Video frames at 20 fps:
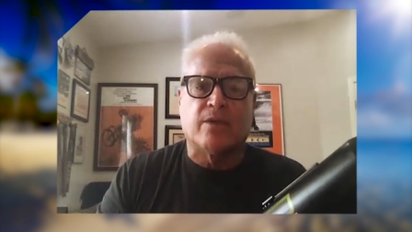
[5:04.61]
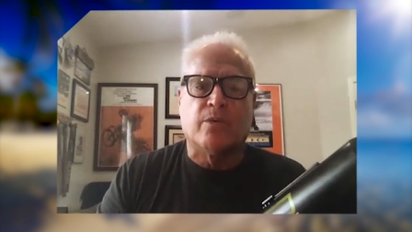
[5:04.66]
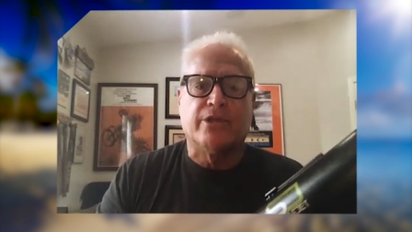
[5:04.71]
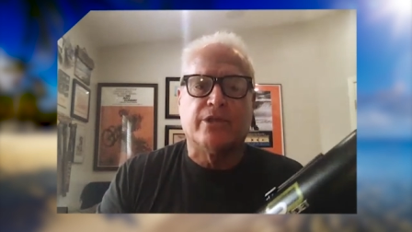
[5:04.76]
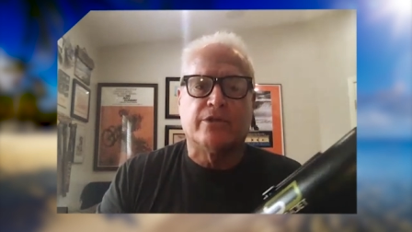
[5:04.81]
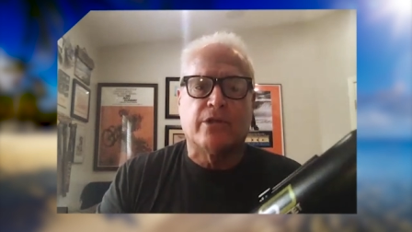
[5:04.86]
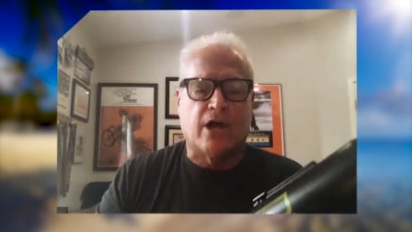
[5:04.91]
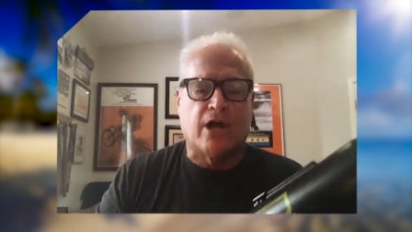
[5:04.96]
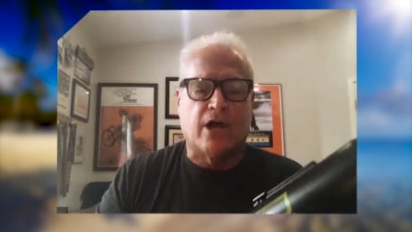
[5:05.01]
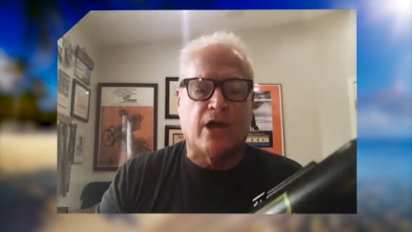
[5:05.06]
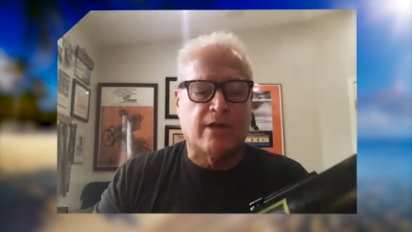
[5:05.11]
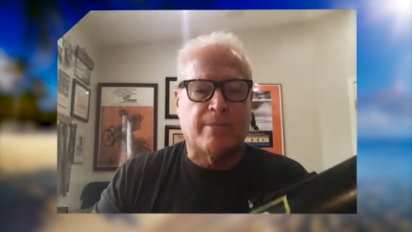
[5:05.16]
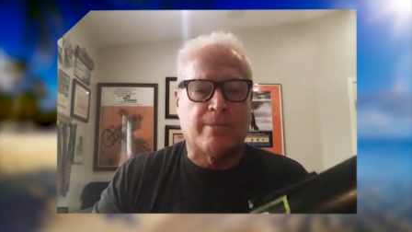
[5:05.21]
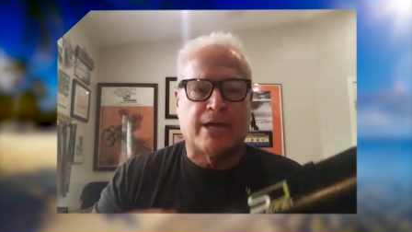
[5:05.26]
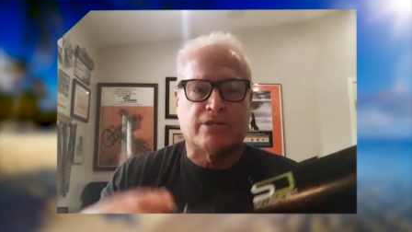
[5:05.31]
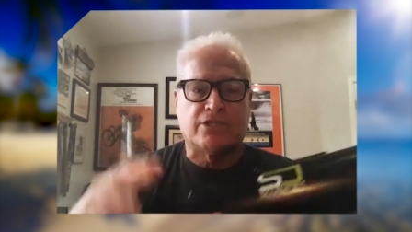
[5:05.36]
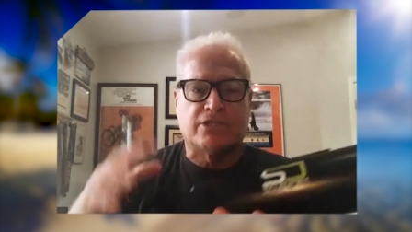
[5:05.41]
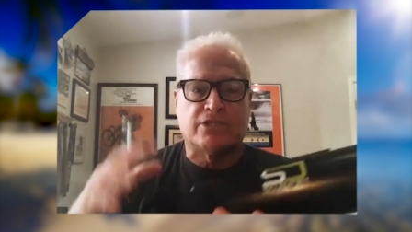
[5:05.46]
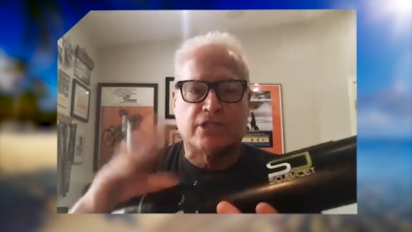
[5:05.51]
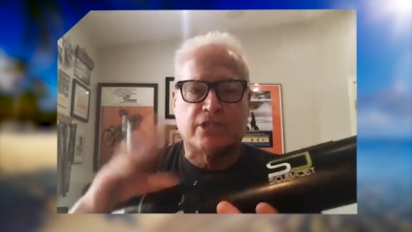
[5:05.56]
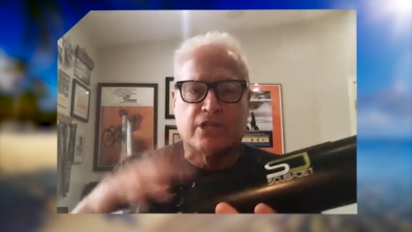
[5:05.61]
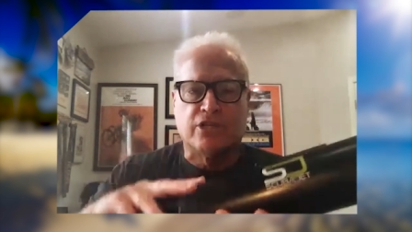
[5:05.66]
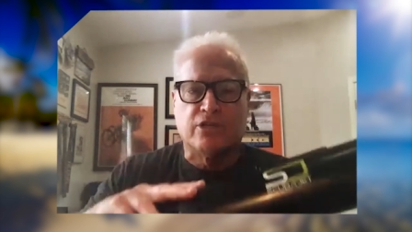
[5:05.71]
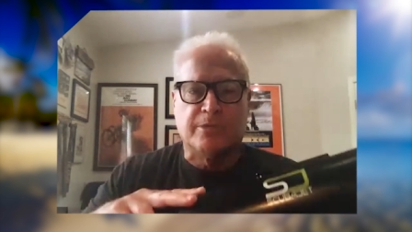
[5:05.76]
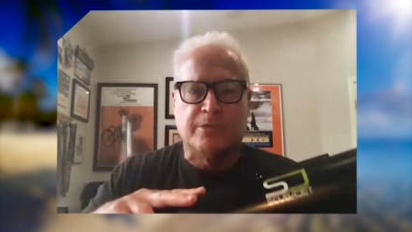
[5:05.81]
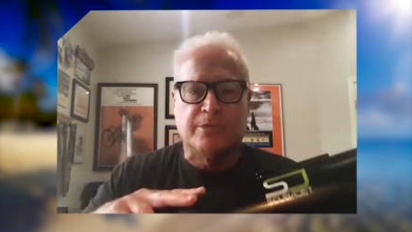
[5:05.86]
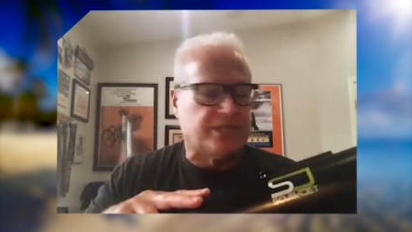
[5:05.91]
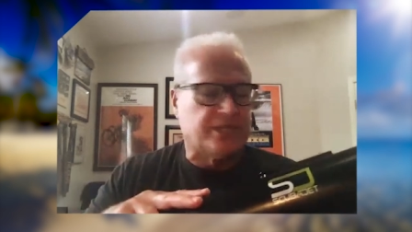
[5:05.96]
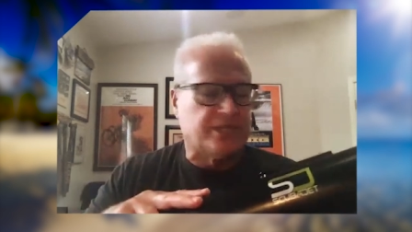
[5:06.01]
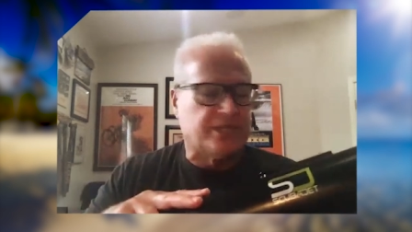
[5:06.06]
when you talk about
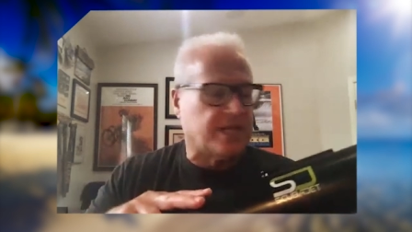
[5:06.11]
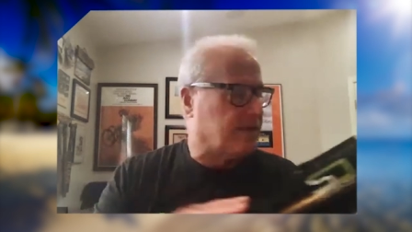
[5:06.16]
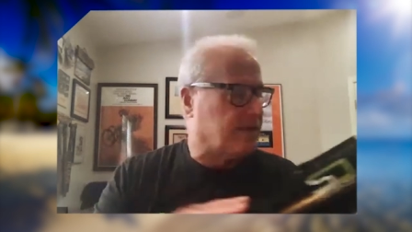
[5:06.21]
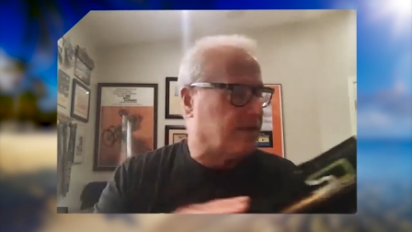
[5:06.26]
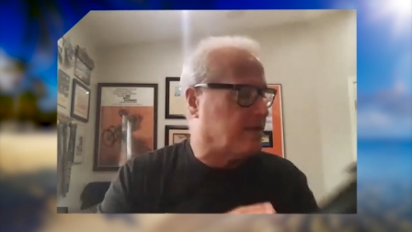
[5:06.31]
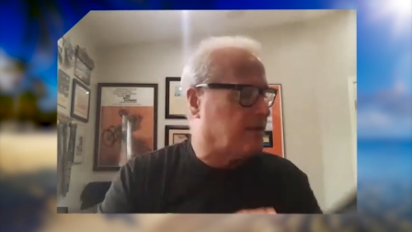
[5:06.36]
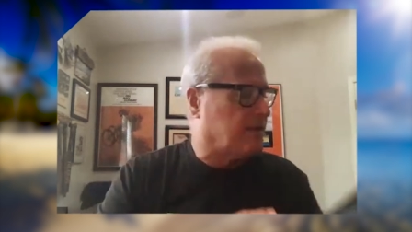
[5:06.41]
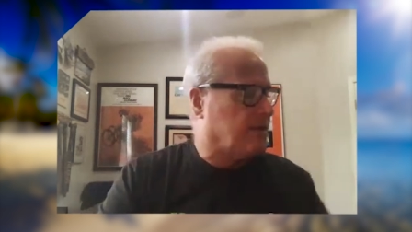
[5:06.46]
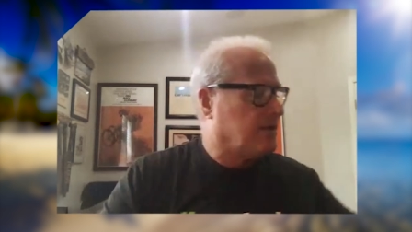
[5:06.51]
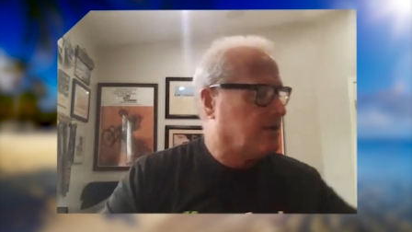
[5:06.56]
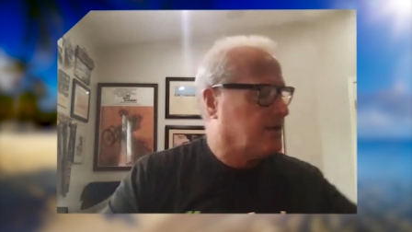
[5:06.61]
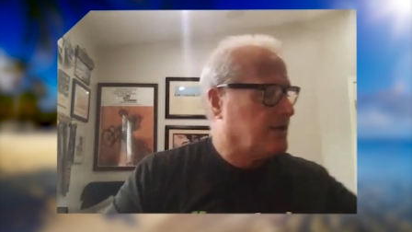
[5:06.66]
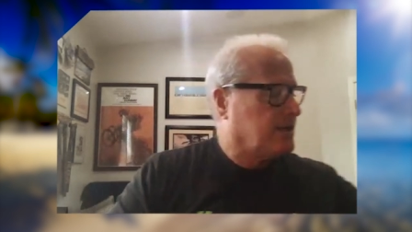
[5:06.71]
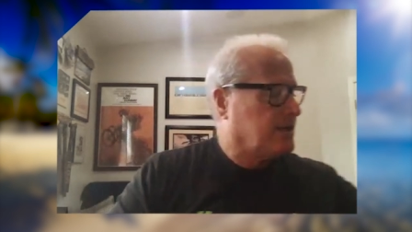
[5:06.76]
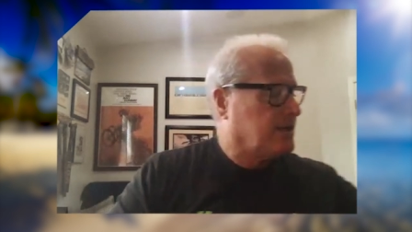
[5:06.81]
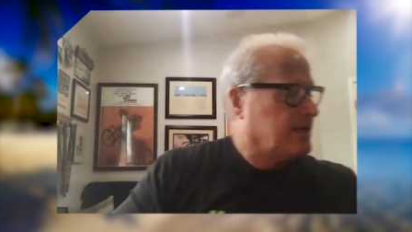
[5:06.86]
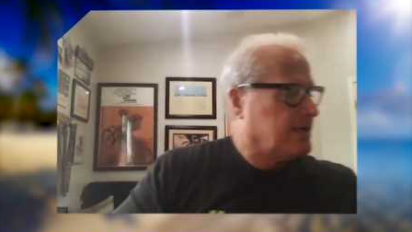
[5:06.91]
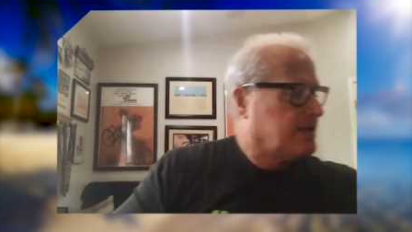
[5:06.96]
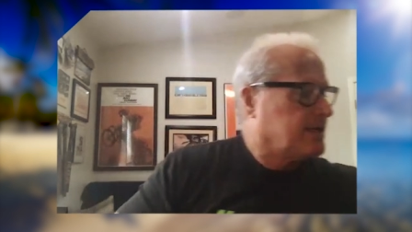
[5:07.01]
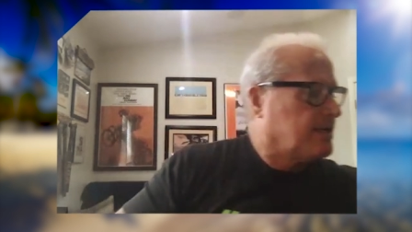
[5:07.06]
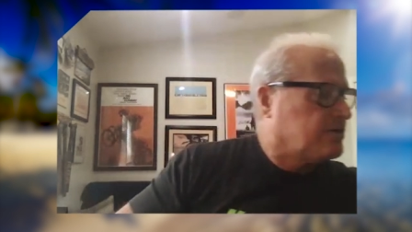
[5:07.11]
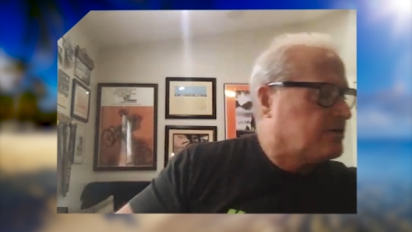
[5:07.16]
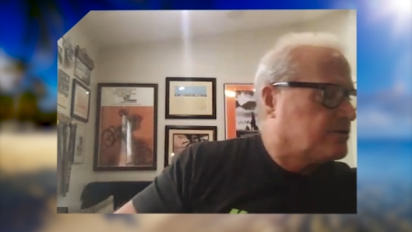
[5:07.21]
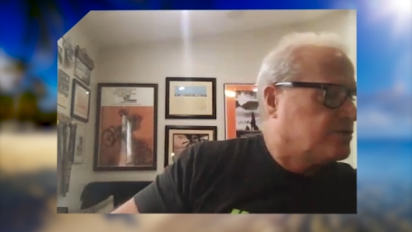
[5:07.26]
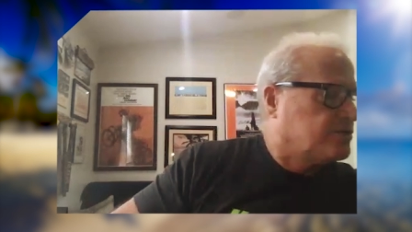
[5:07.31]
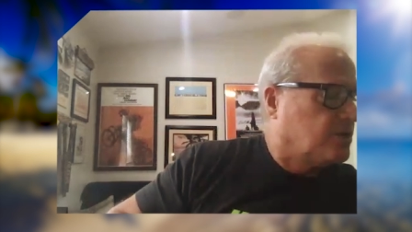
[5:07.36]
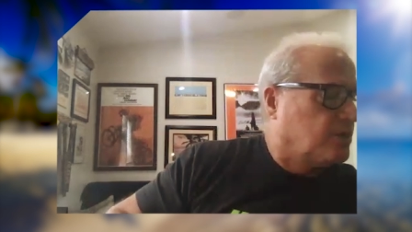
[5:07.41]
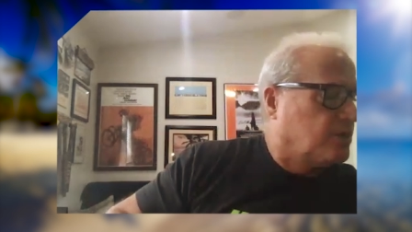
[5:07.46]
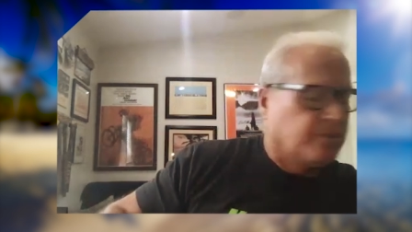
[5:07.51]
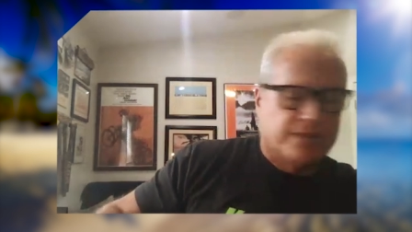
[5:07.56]
Scuba Jet, and I'll
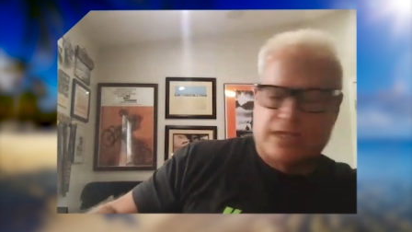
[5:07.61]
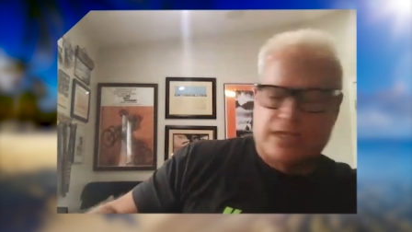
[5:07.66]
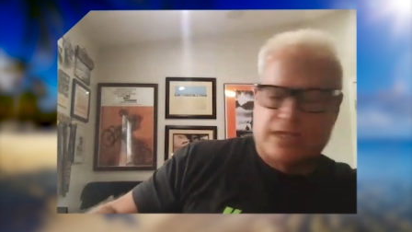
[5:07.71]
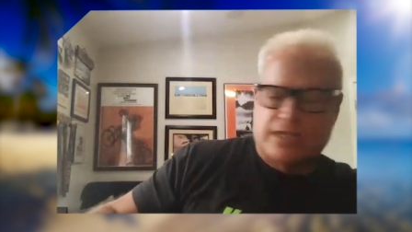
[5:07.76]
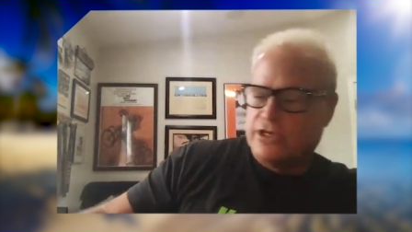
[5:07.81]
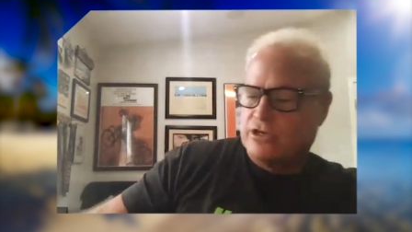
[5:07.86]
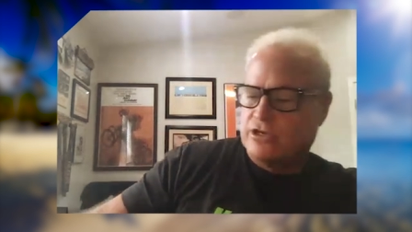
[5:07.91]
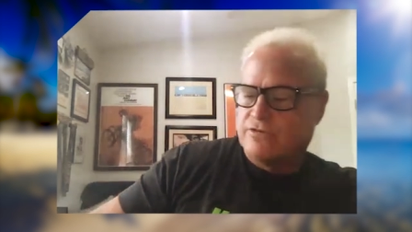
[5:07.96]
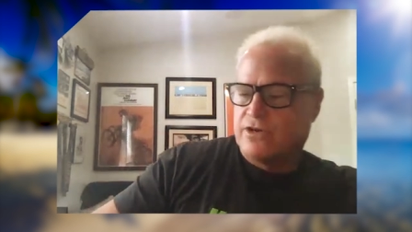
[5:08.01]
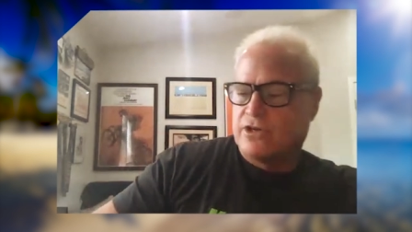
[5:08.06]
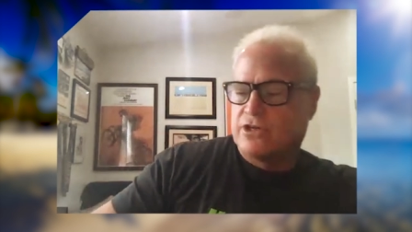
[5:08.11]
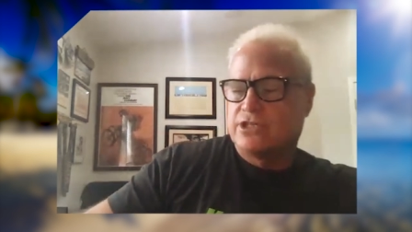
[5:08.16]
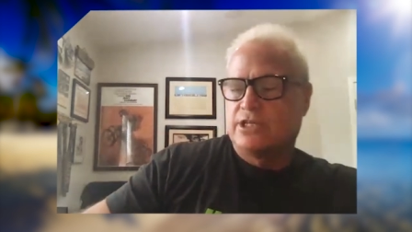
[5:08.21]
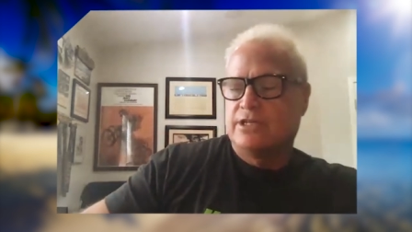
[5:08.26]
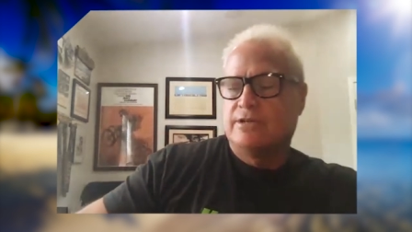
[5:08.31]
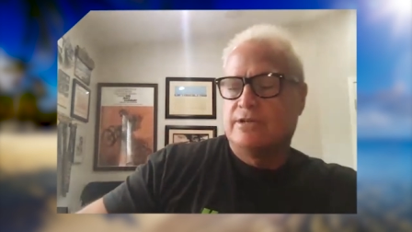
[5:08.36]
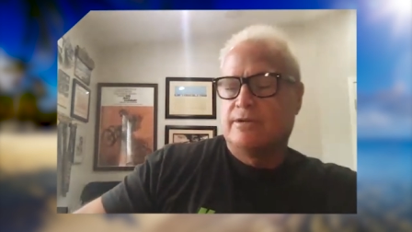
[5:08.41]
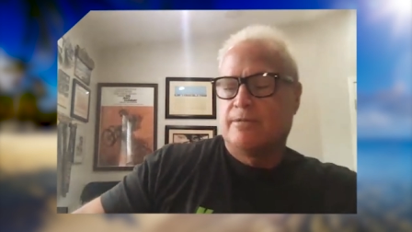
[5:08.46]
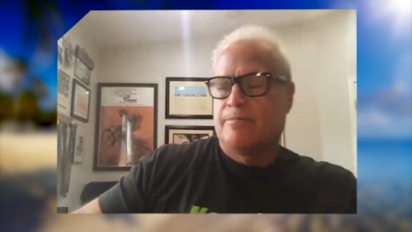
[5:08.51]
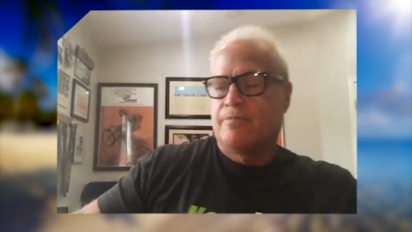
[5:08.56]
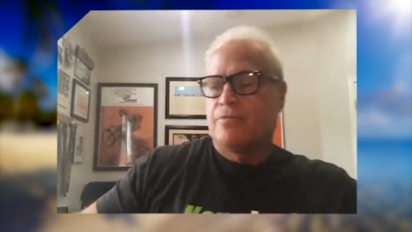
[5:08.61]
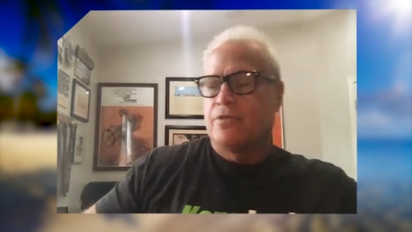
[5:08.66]
show it with the new version,